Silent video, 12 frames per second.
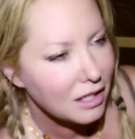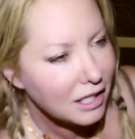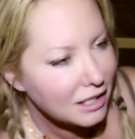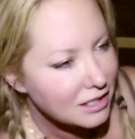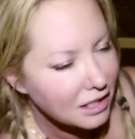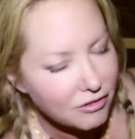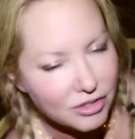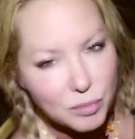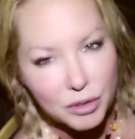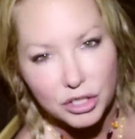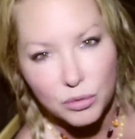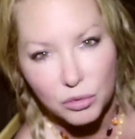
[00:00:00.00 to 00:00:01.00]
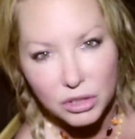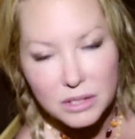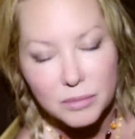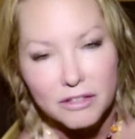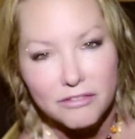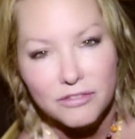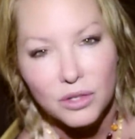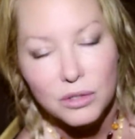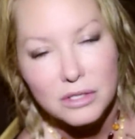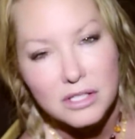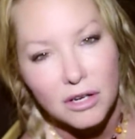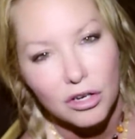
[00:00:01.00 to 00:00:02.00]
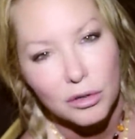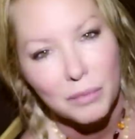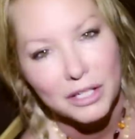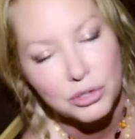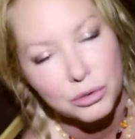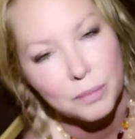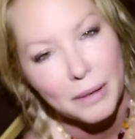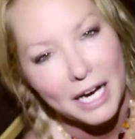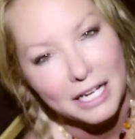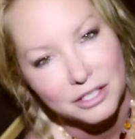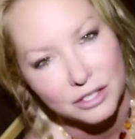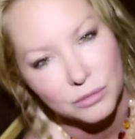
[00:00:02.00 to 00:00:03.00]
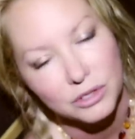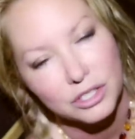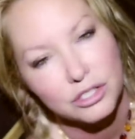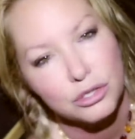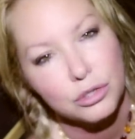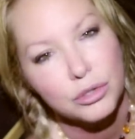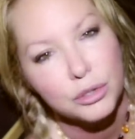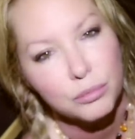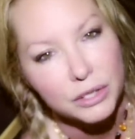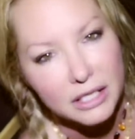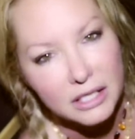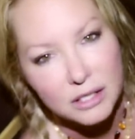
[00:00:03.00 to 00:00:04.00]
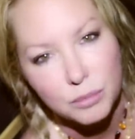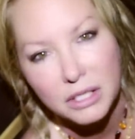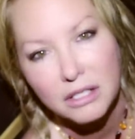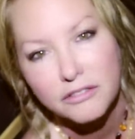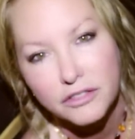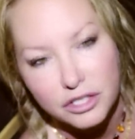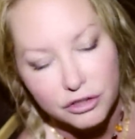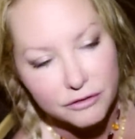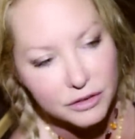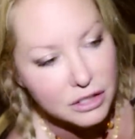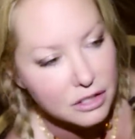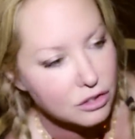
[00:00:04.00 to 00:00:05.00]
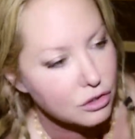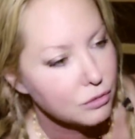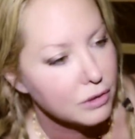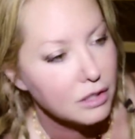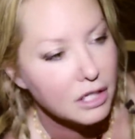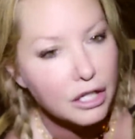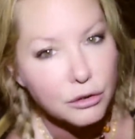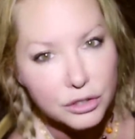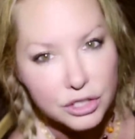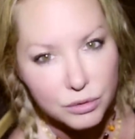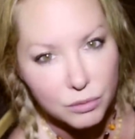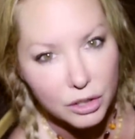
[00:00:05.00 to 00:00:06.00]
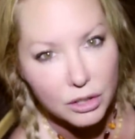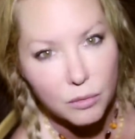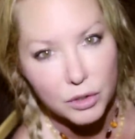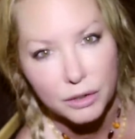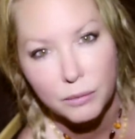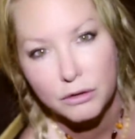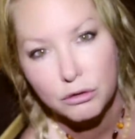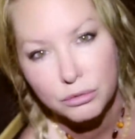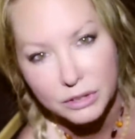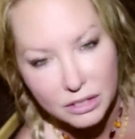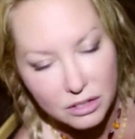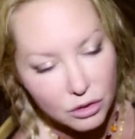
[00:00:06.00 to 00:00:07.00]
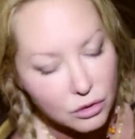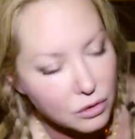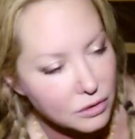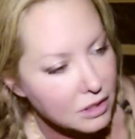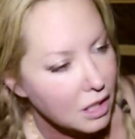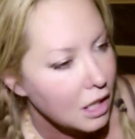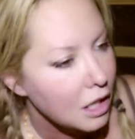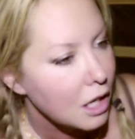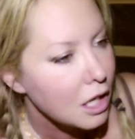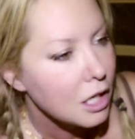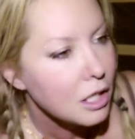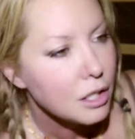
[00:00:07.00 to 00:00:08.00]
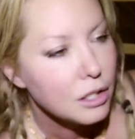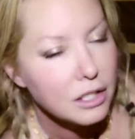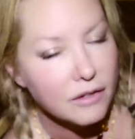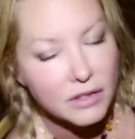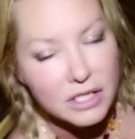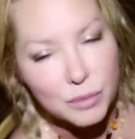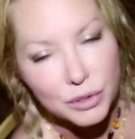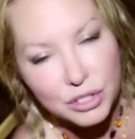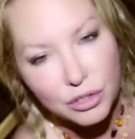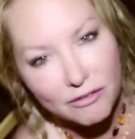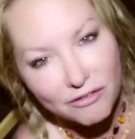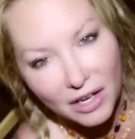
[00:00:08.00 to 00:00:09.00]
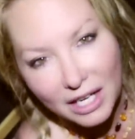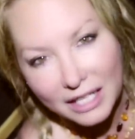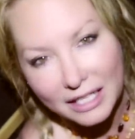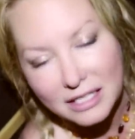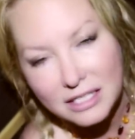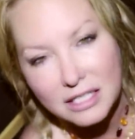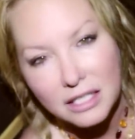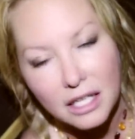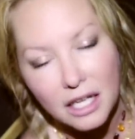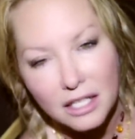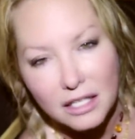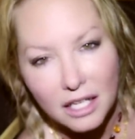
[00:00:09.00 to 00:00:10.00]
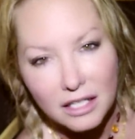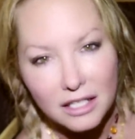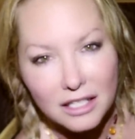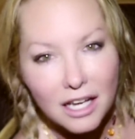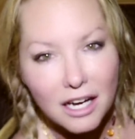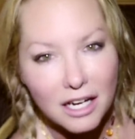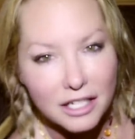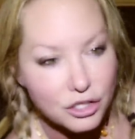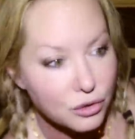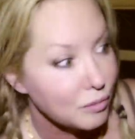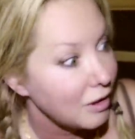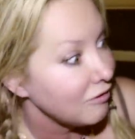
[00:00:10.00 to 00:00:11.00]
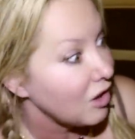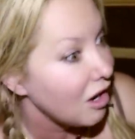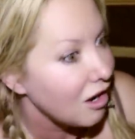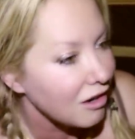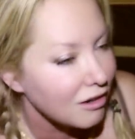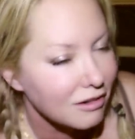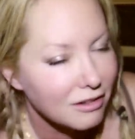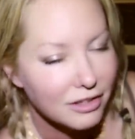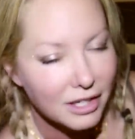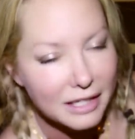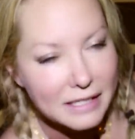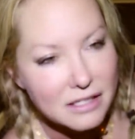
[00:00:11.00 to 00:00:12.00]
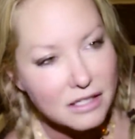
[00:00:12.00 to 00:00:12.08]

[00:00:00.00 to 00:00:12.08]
it's like spirit wants me to focus on my true passion, which is doing readings, being of service, doing the energy work, working with crystals, giving spiritual advice, la la la la la, and doing my vlog, okay?